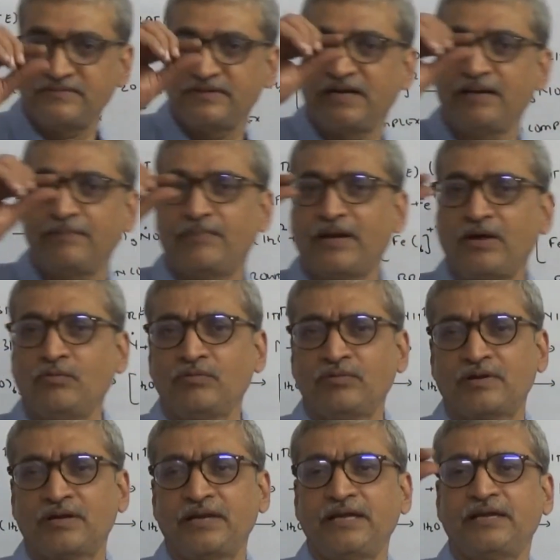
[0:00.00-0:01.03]
We get a brown
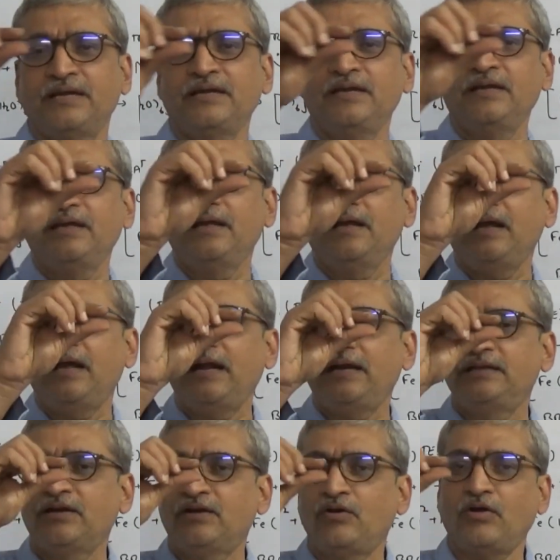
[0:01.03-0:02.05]
ring
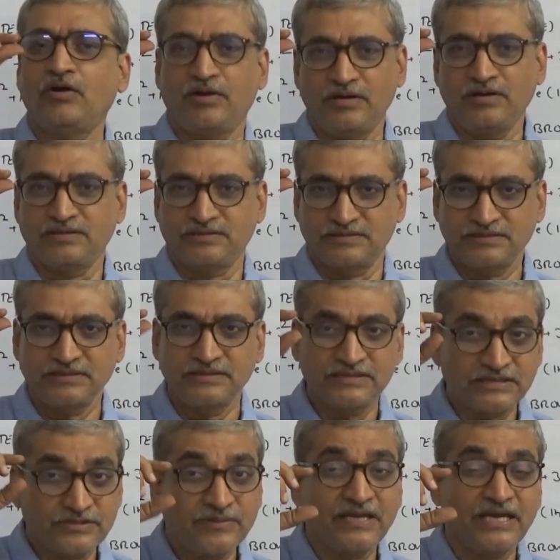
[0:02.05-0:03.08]
at the corners. This
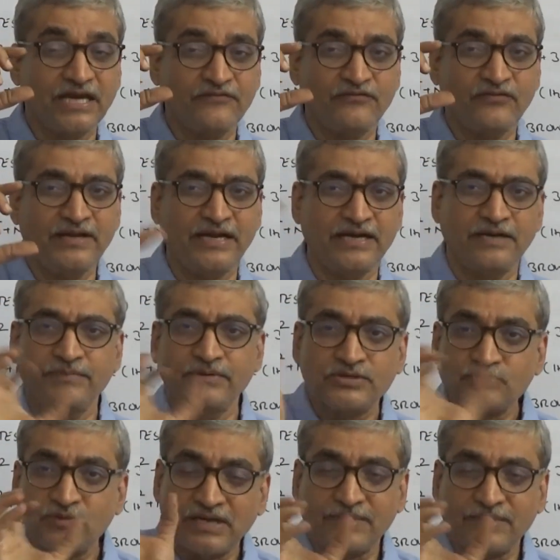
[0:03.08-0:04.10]
has to be carefully added
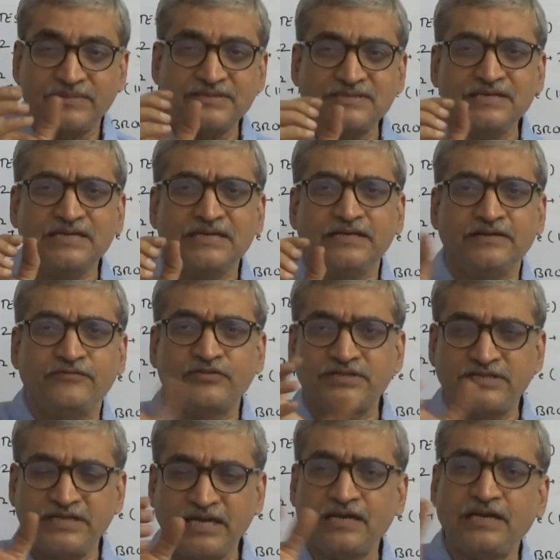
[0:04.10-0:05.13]
because what happens? If you
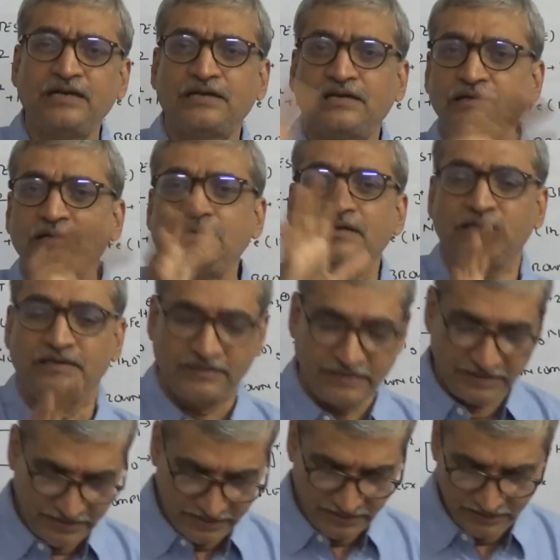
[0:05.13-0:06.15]
shake a little,
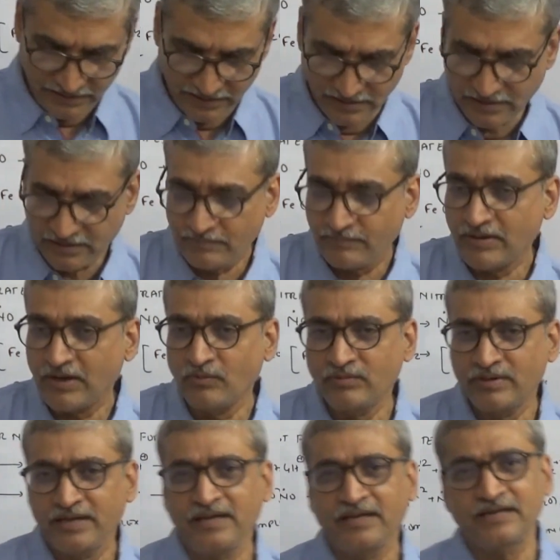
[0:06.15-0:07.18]
then the brown
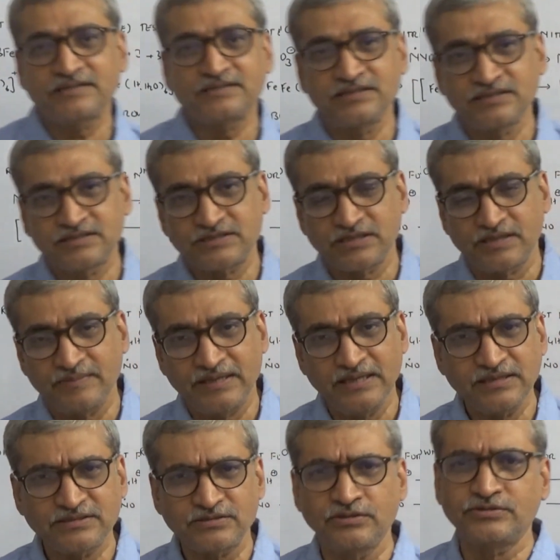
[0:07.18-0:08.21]
ring gets disturbed and
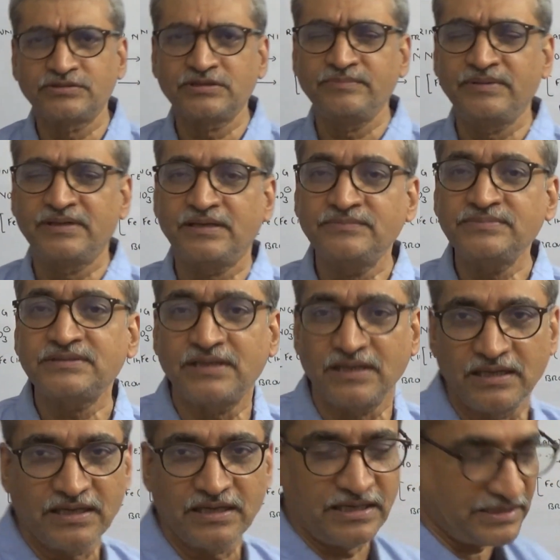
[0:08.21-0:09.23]
the solution becomes
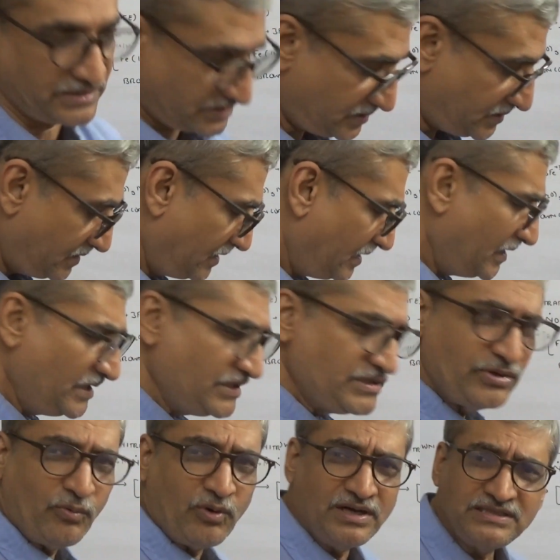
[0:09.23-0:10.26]
colorless.
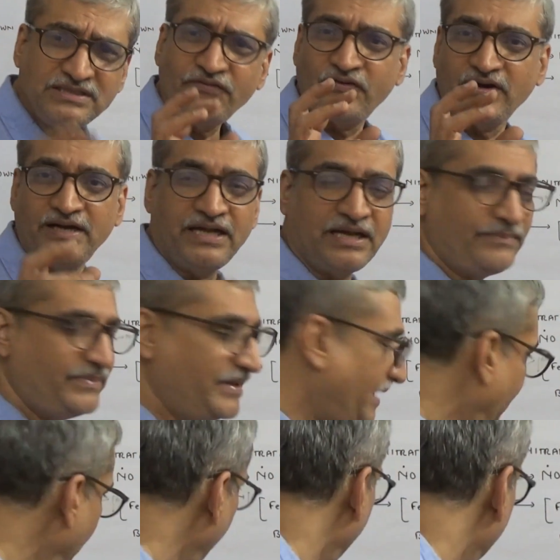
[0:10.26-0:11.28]
So what is the funda
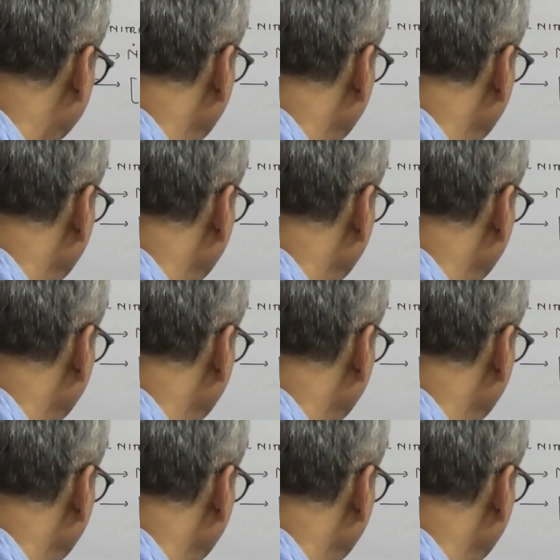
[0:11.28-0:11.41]
behind it?